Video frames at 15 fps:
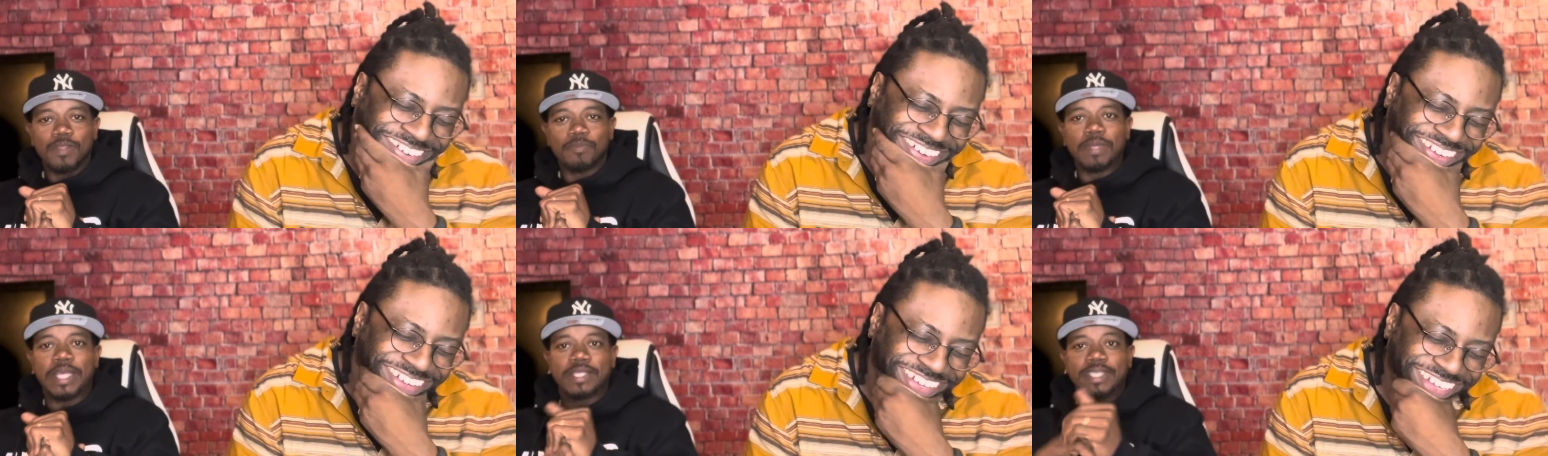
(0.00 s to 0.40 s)

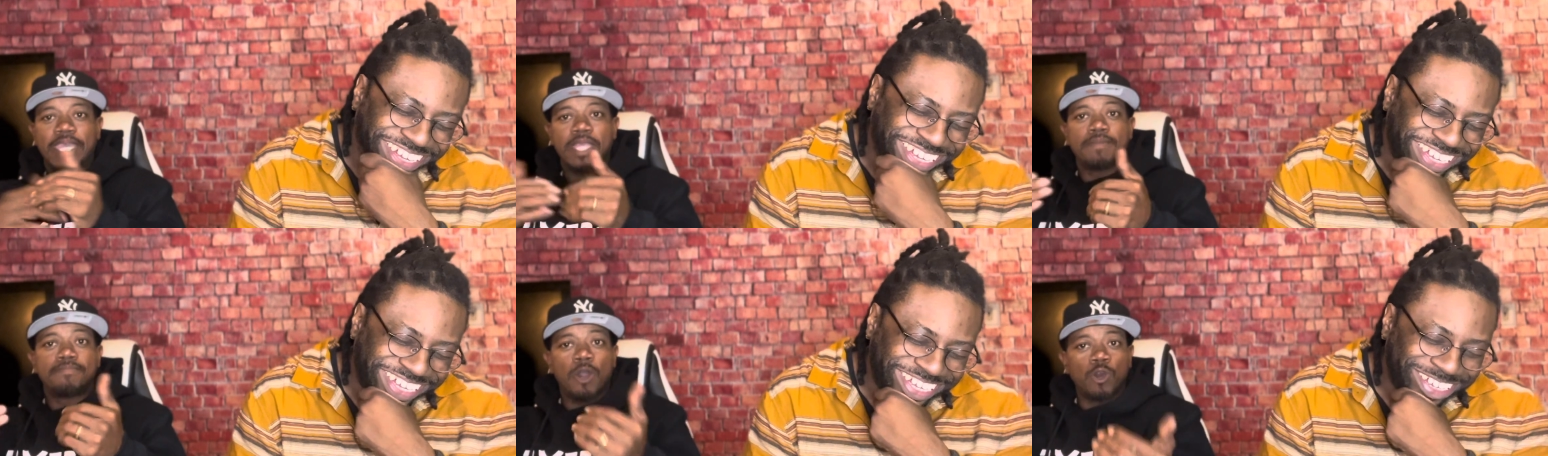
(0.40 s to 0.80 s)
Speaker 1: Because
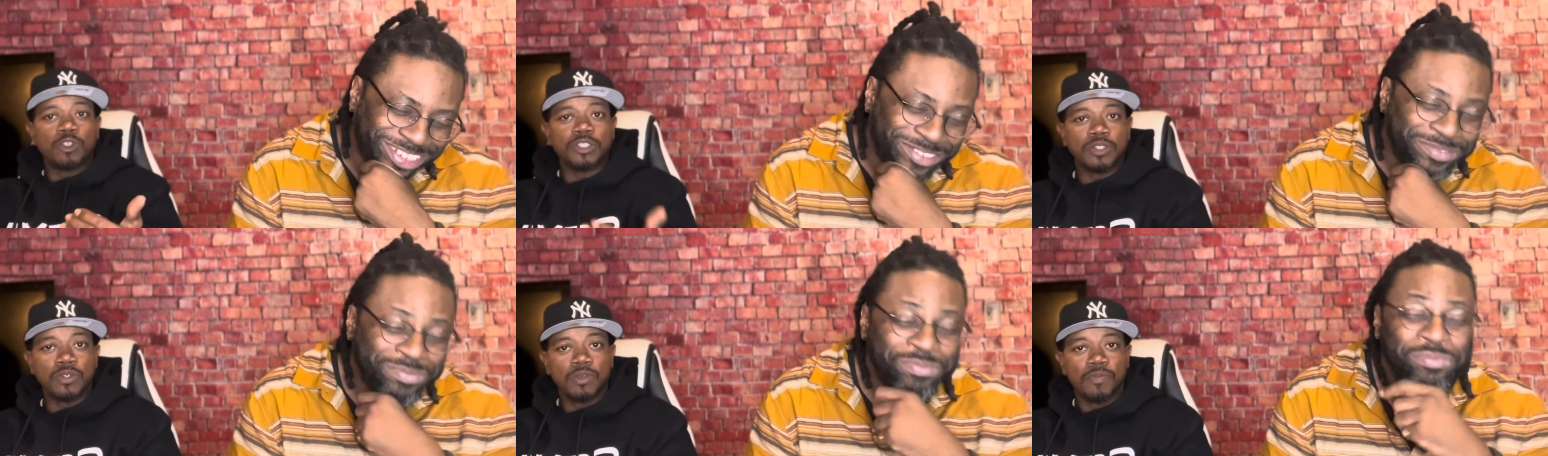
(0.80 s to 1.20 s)
they
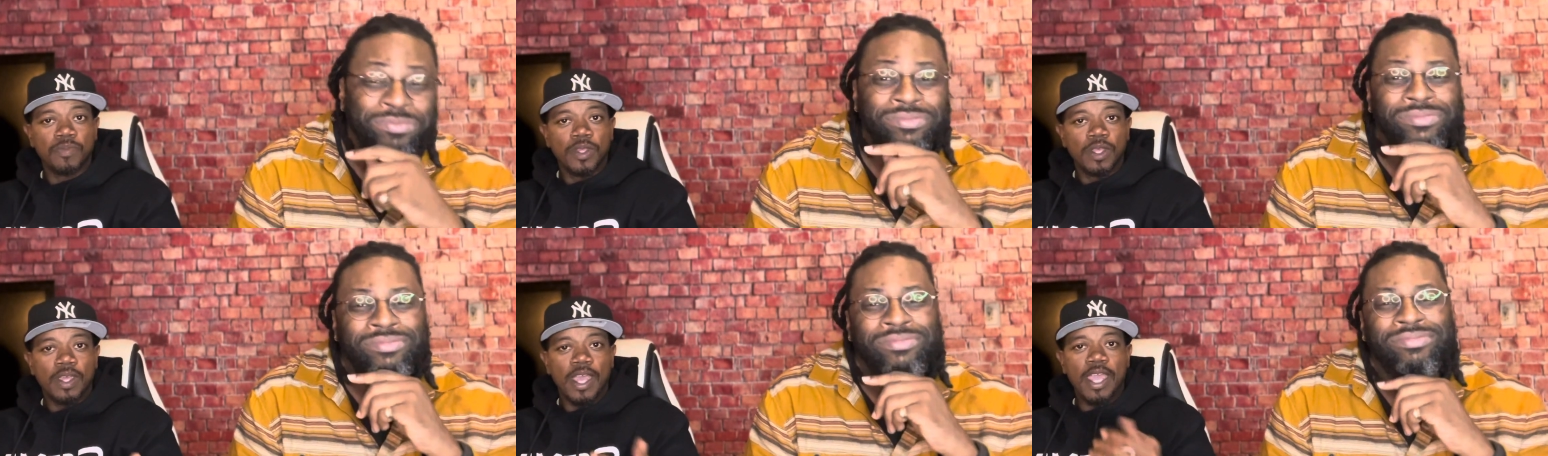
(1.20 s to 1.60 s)
emotional.
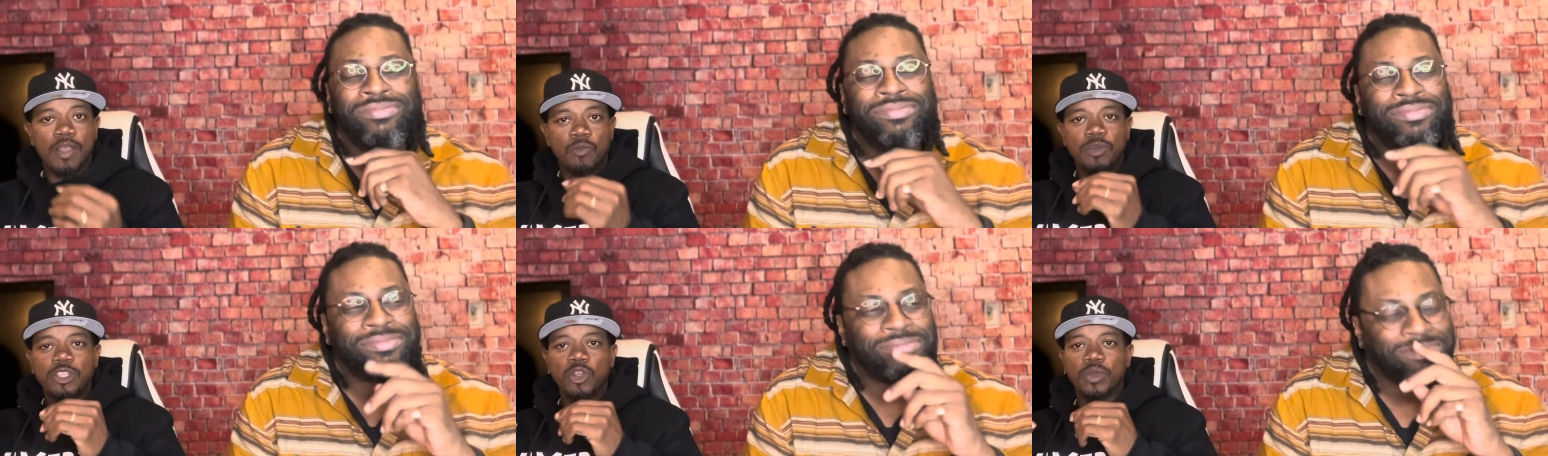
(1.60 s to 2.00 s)

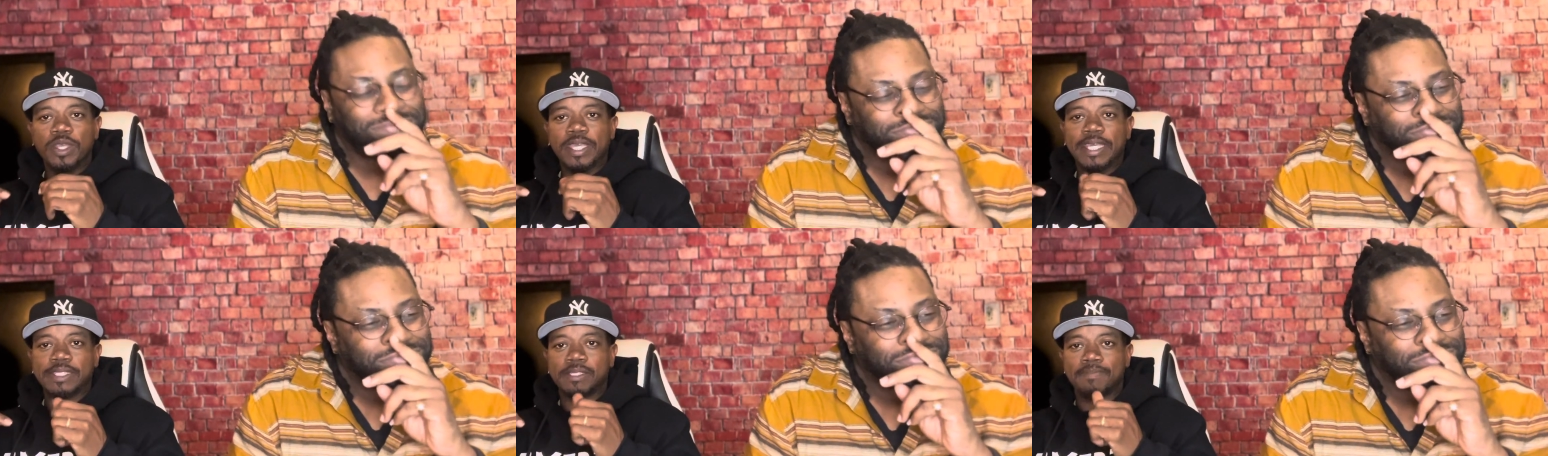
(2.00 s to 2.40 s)
And when you
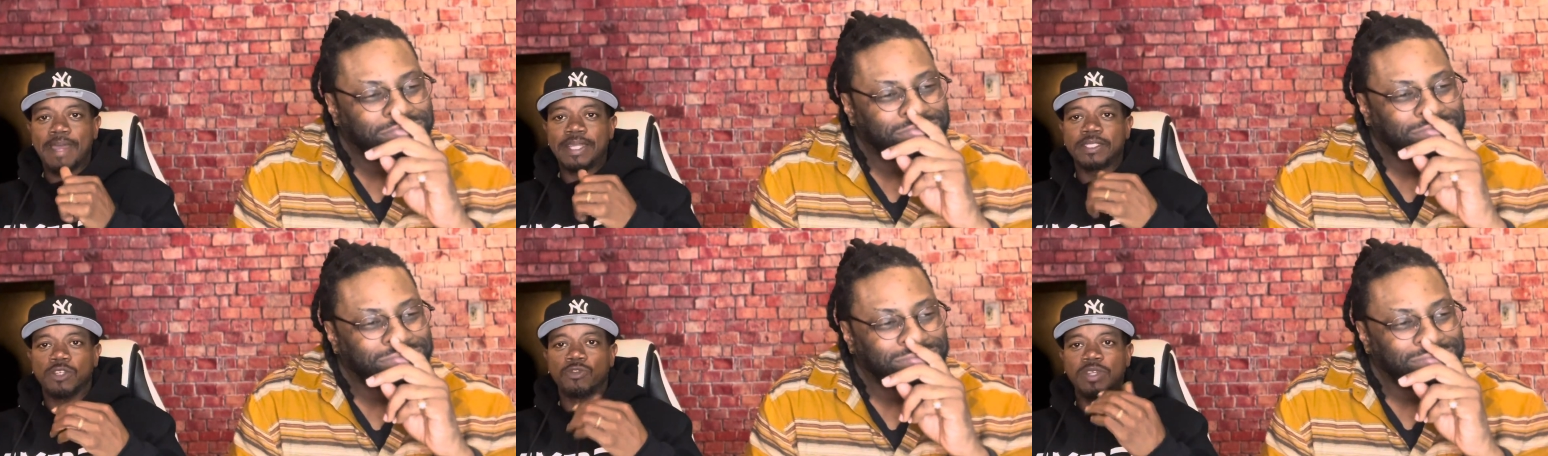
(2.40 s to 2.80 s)
can get
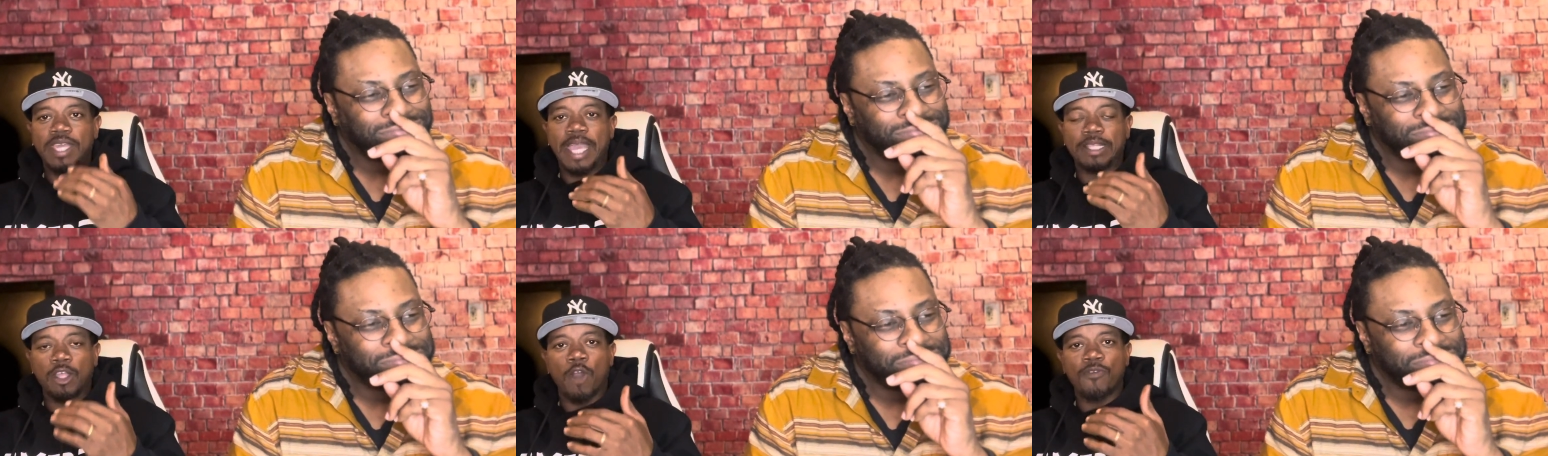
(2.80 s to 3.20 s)
somebody to
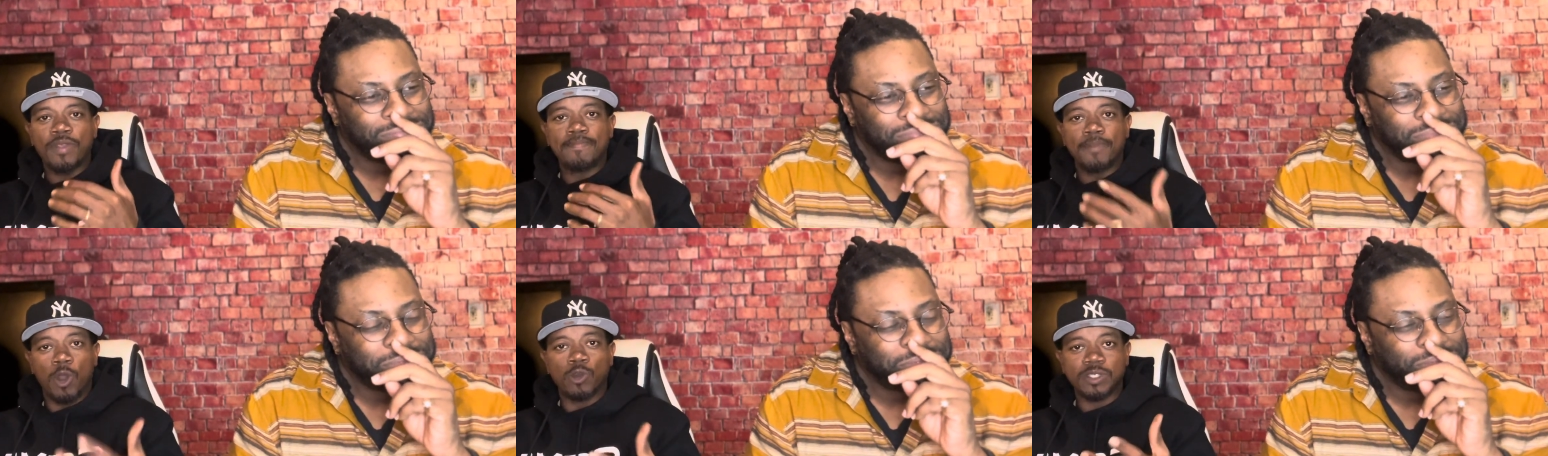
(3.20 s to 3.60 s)
react off
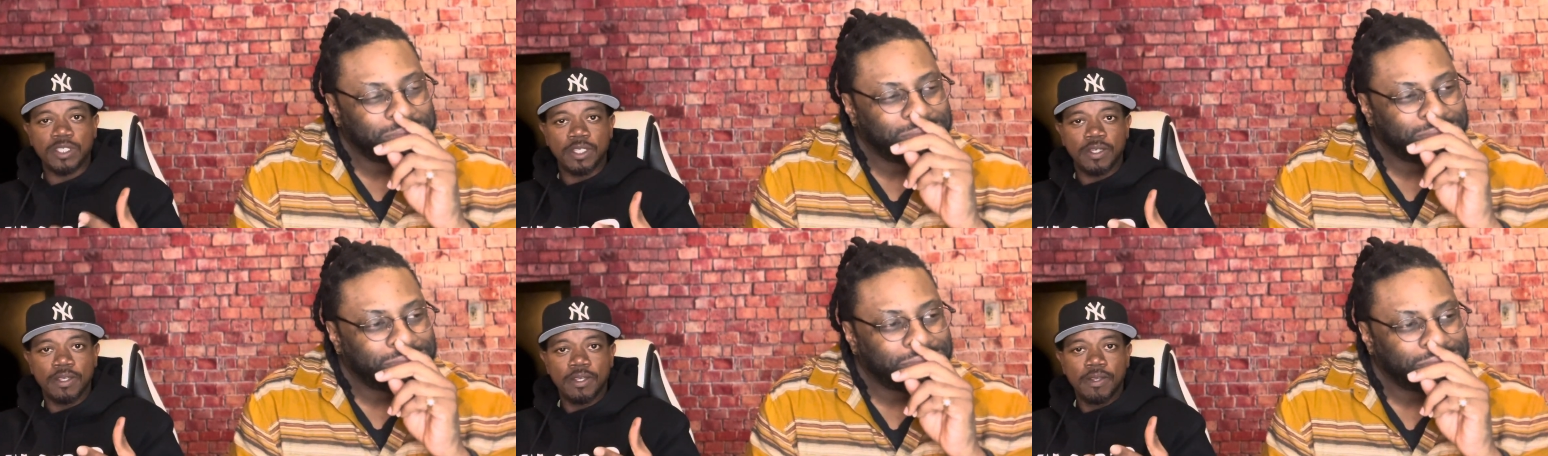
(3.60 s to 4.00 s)

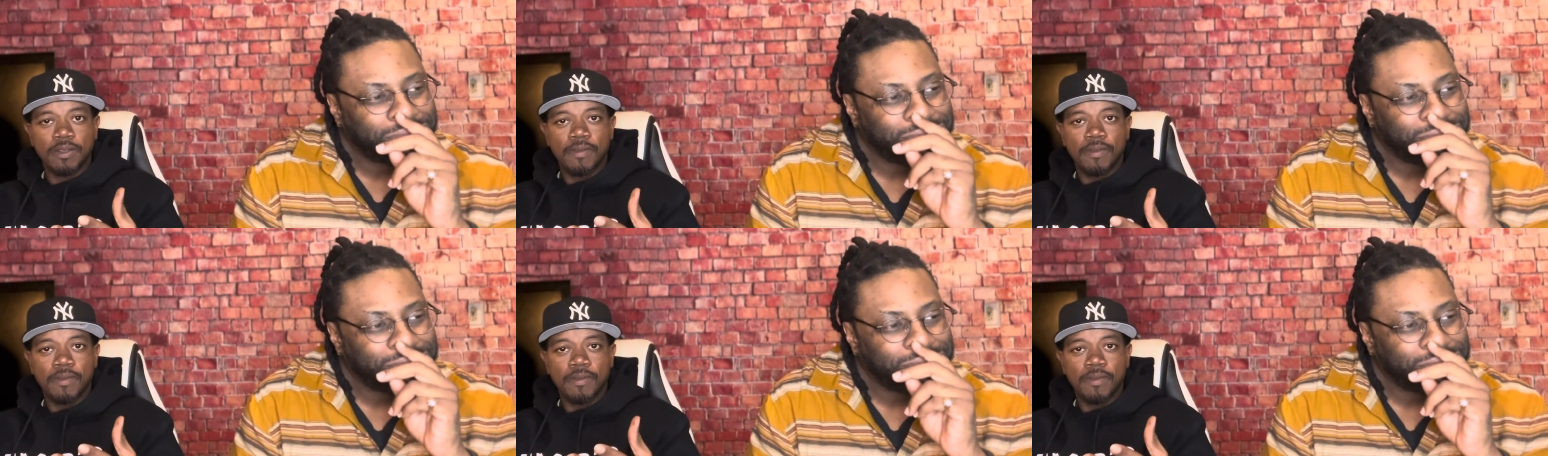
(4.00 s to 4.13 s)
emotion,